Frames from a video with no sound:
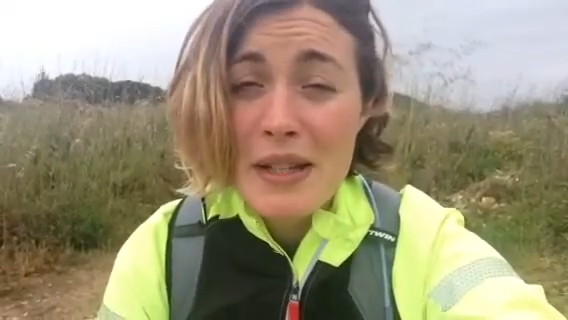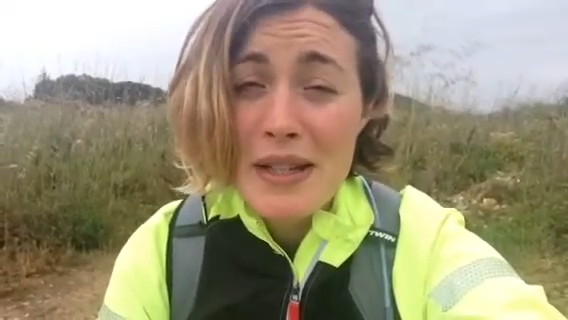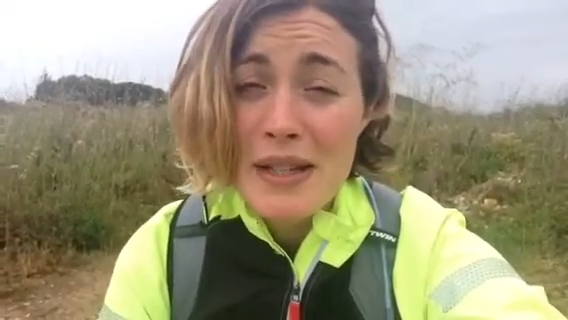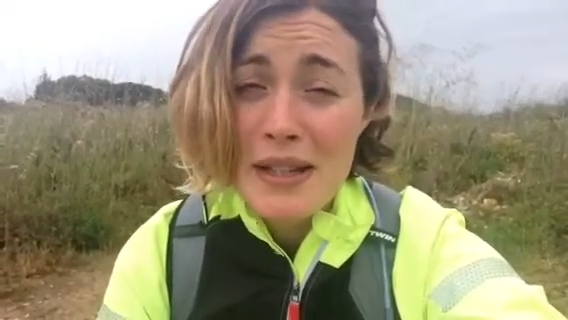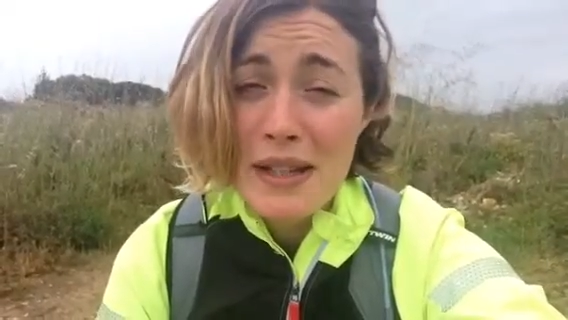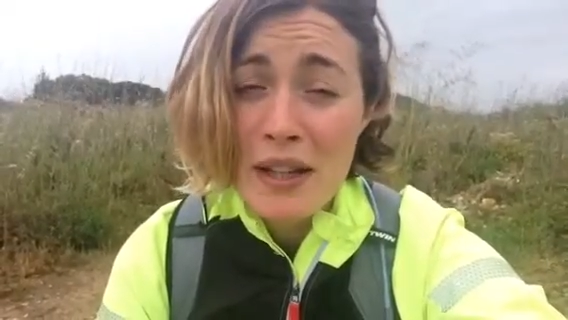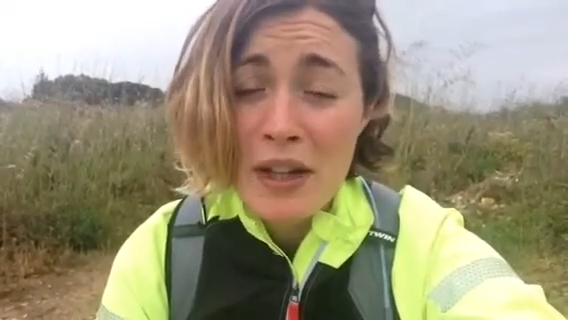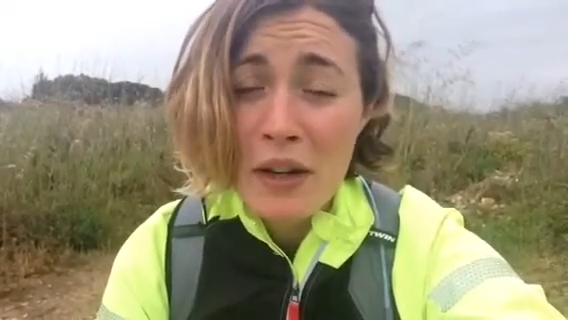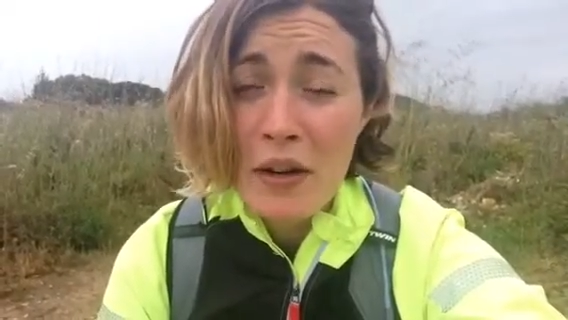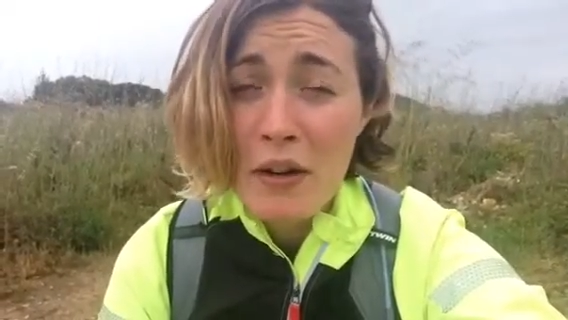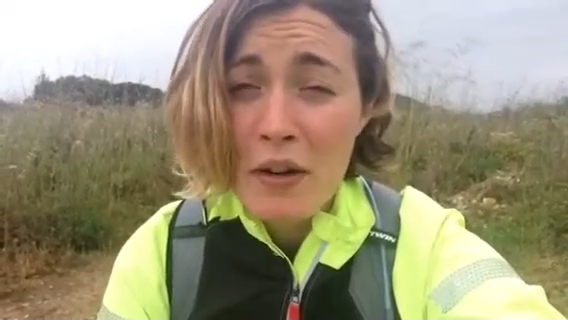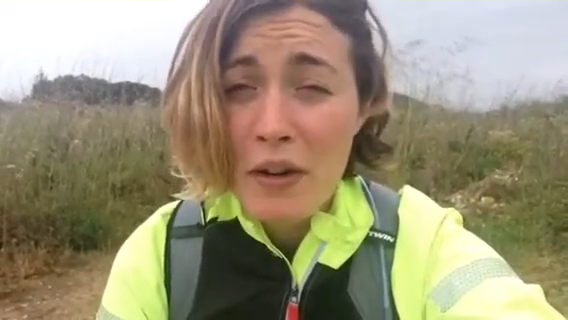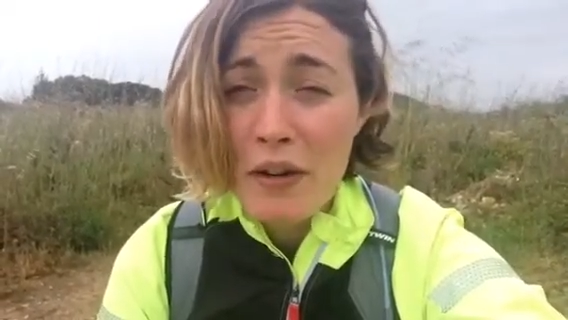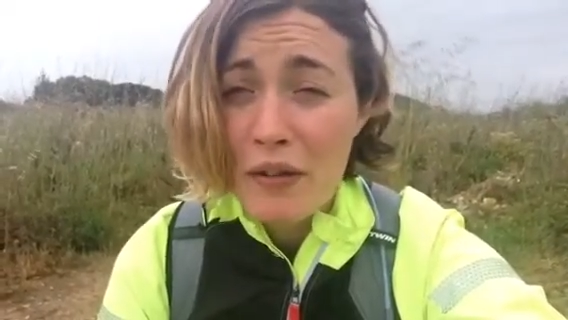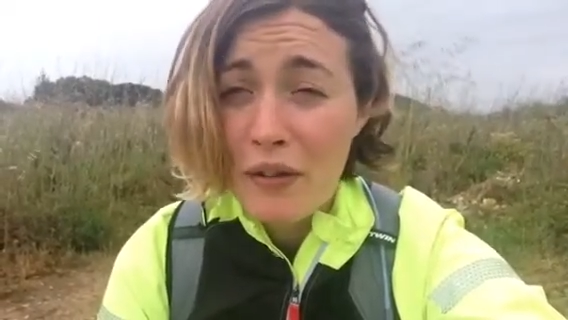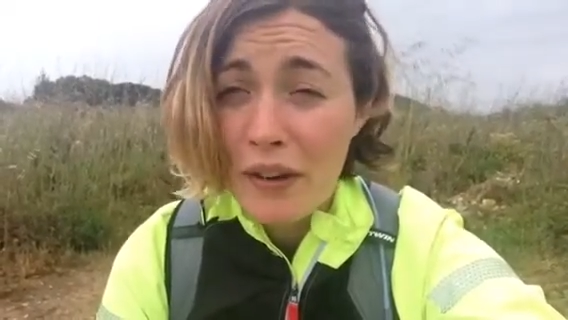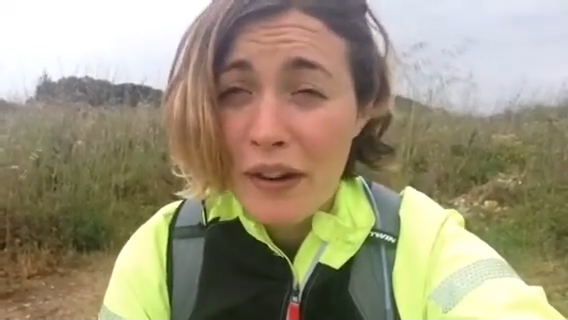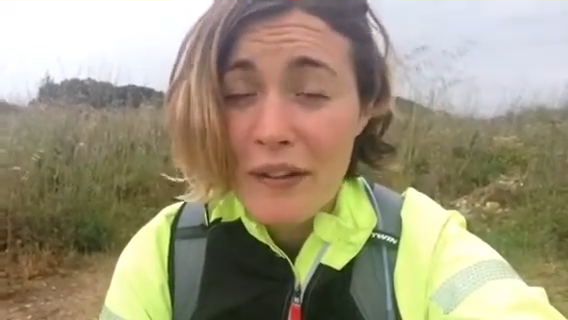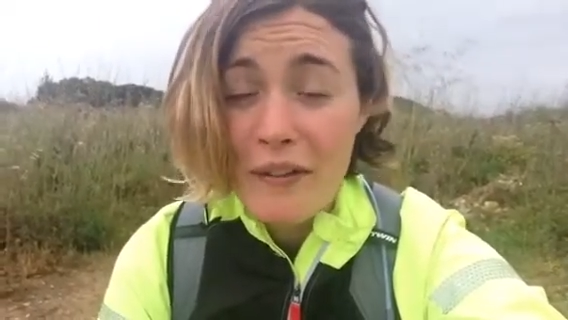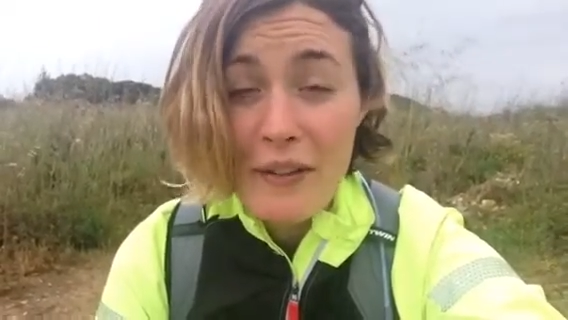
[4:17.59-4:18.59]
It's the cure-all
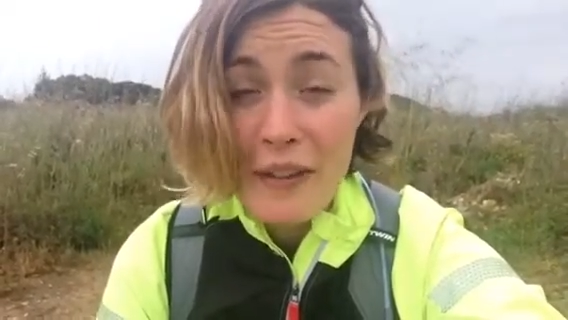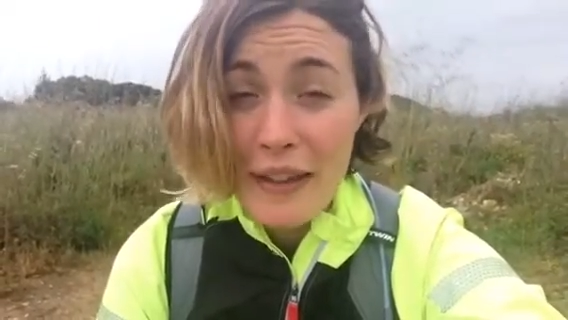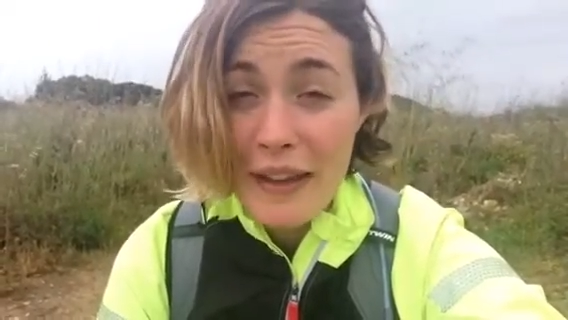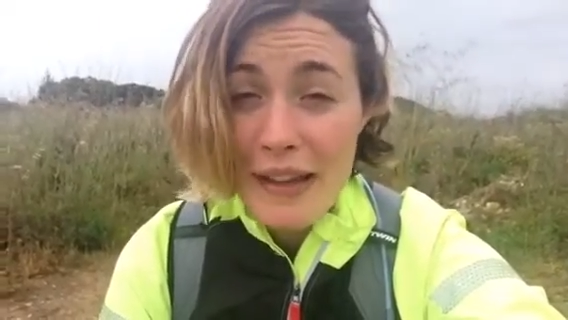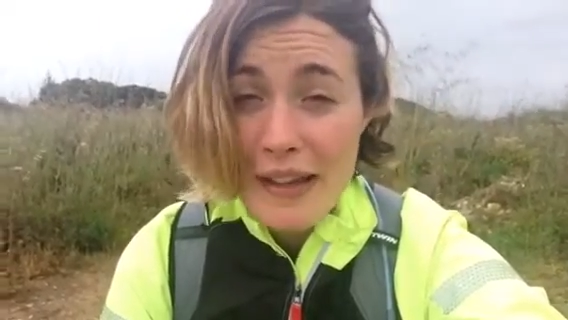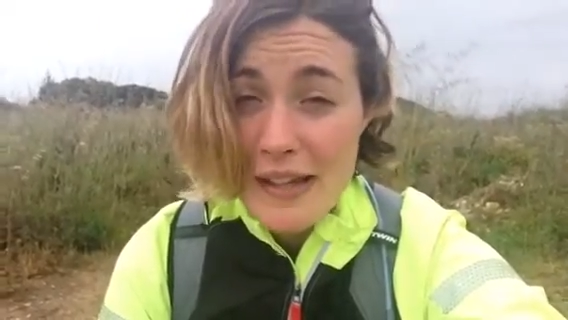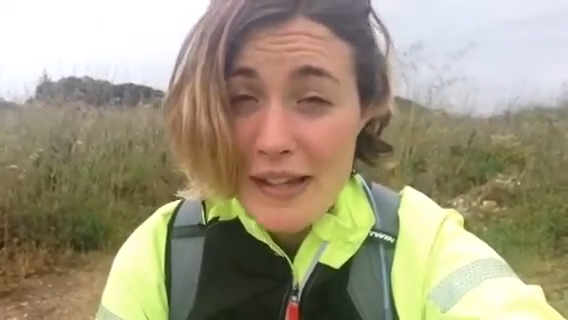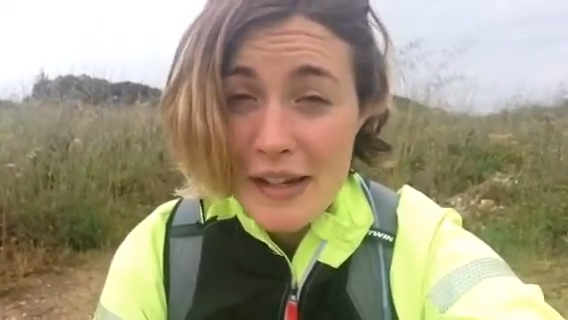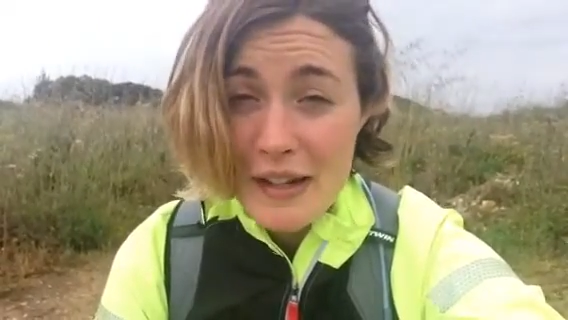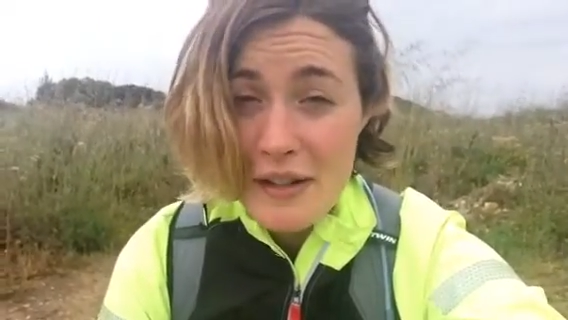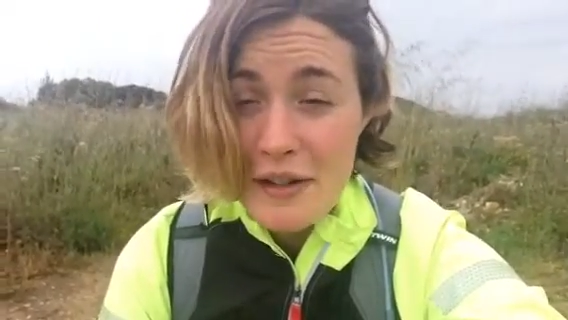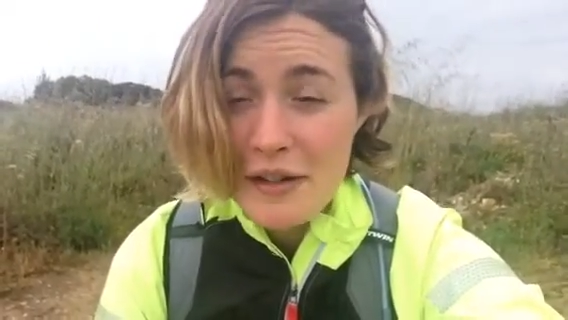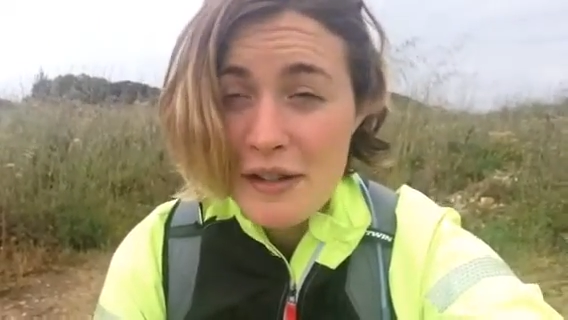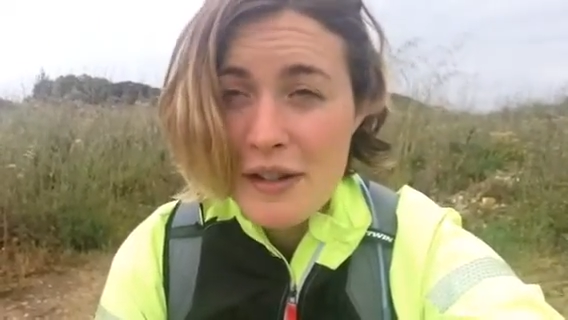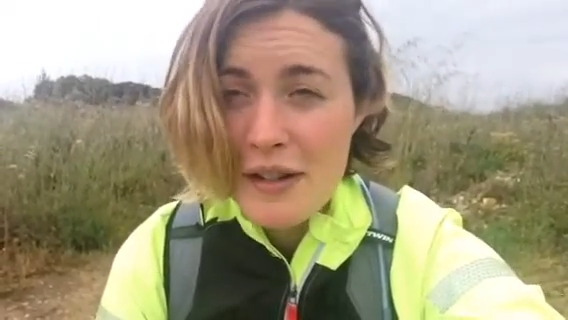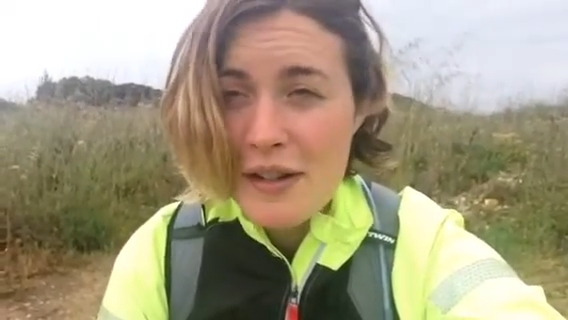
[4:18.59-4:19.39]
for everything, isn't it?